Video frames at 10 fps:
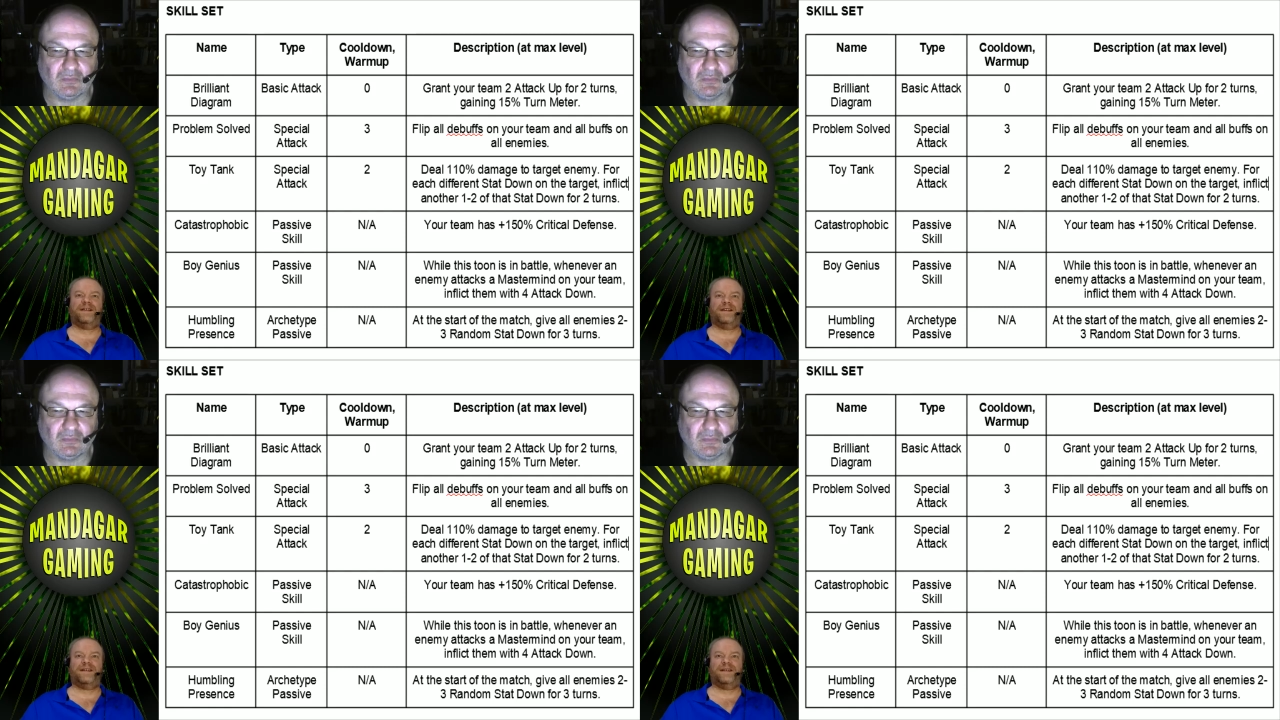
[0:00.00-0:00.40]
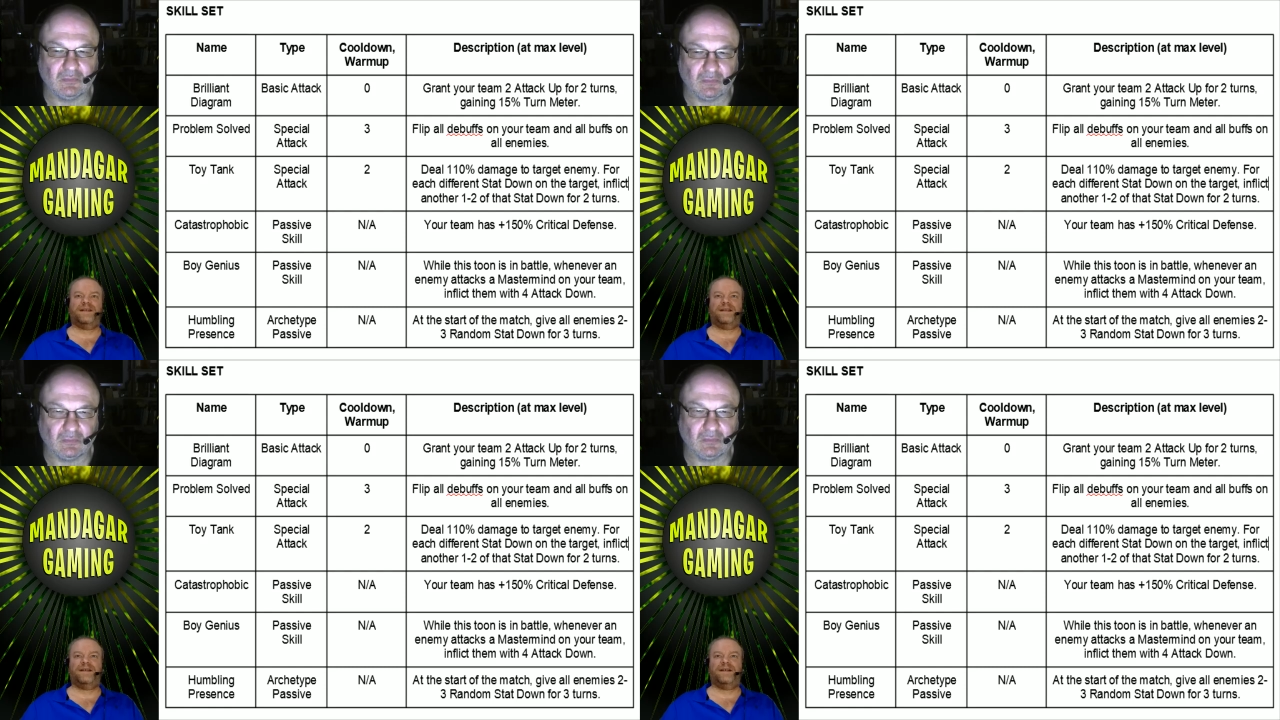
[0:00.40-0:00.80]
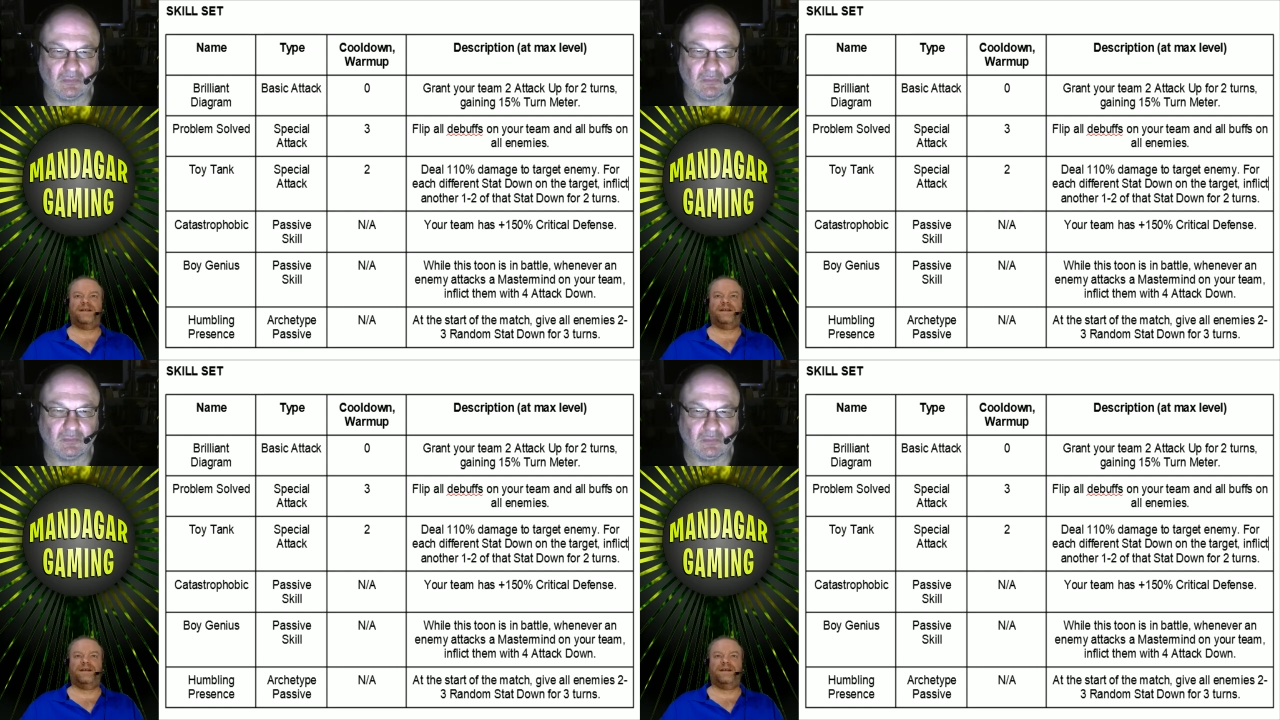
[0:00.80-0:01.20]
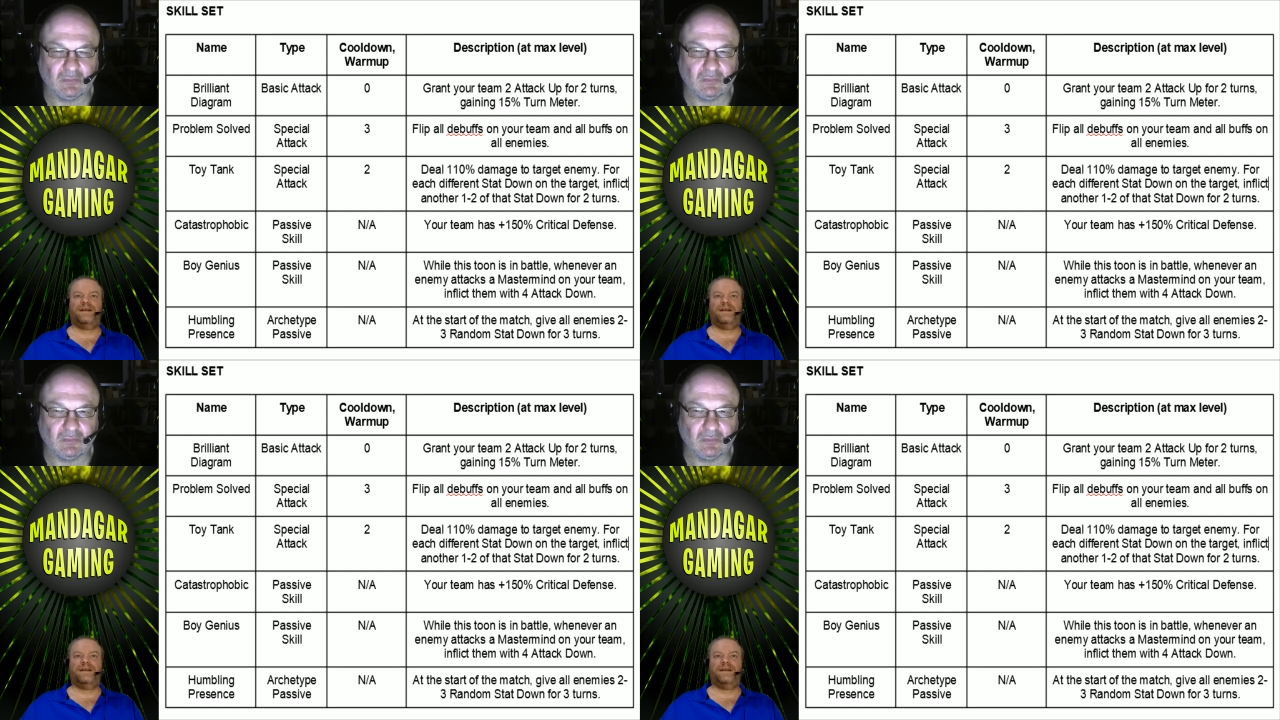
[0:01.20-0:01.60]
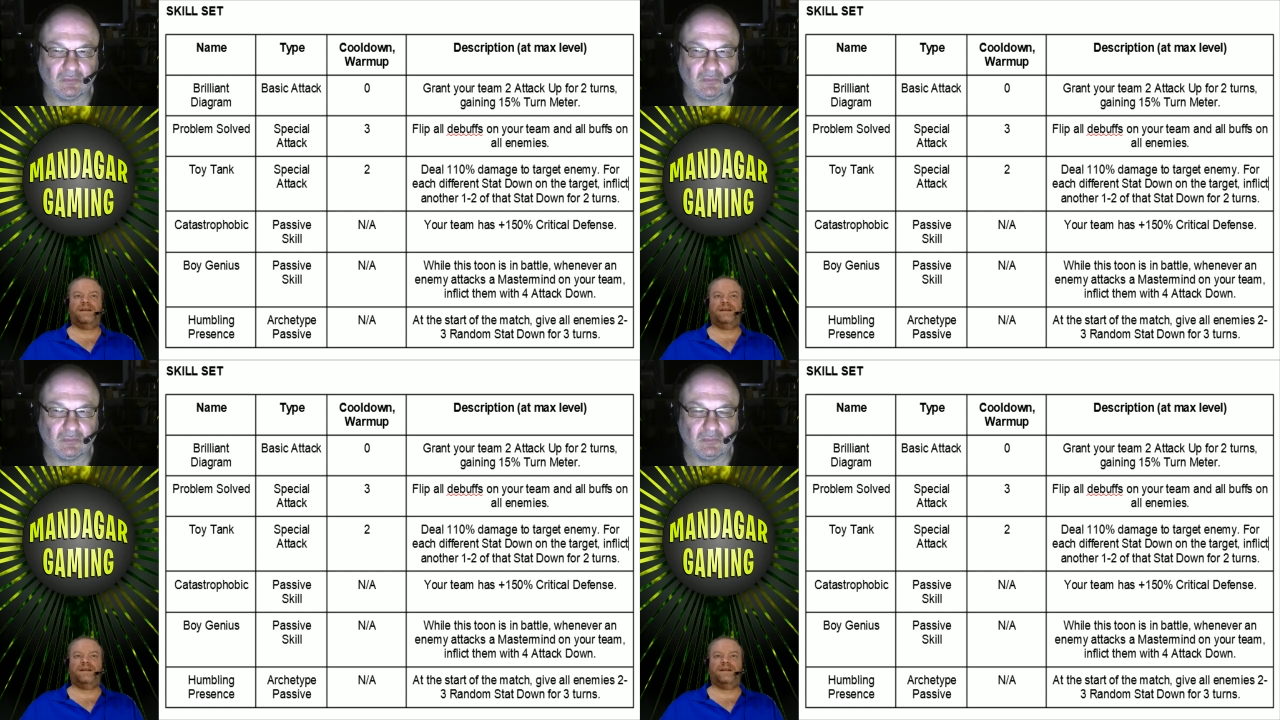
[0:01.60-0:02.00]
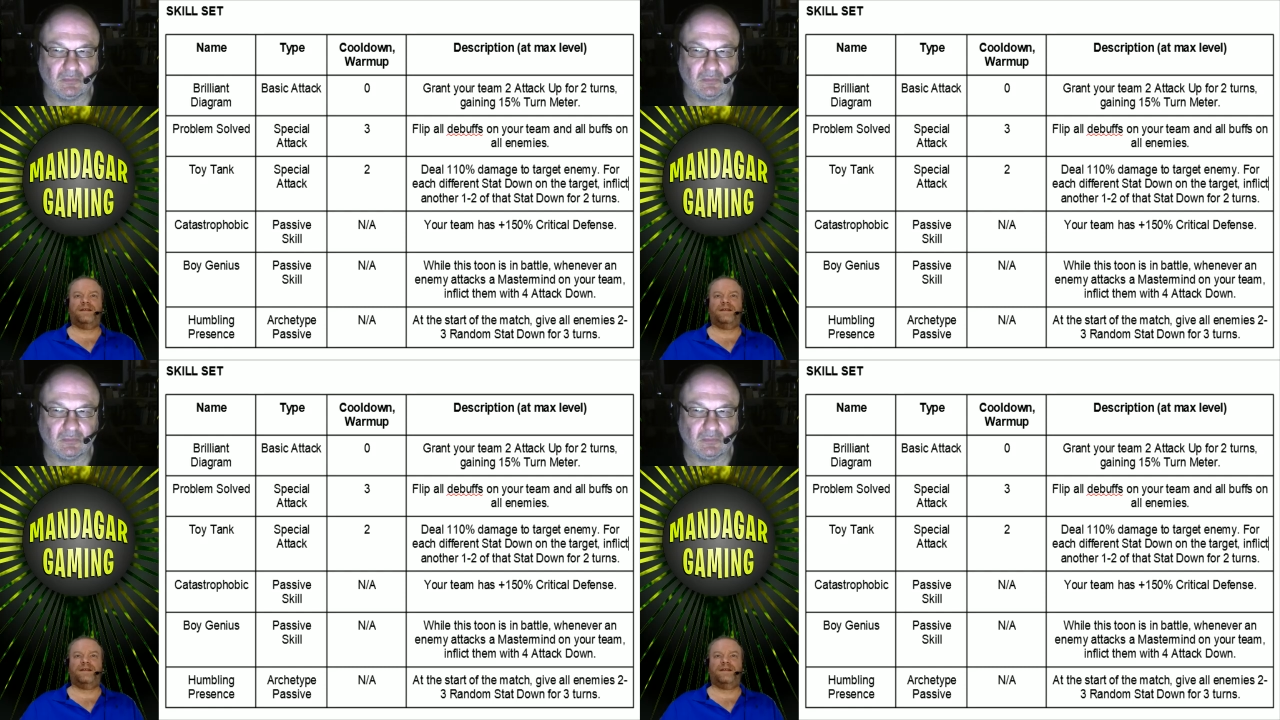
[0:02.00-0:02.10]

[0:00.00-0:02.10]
Nobody speaks.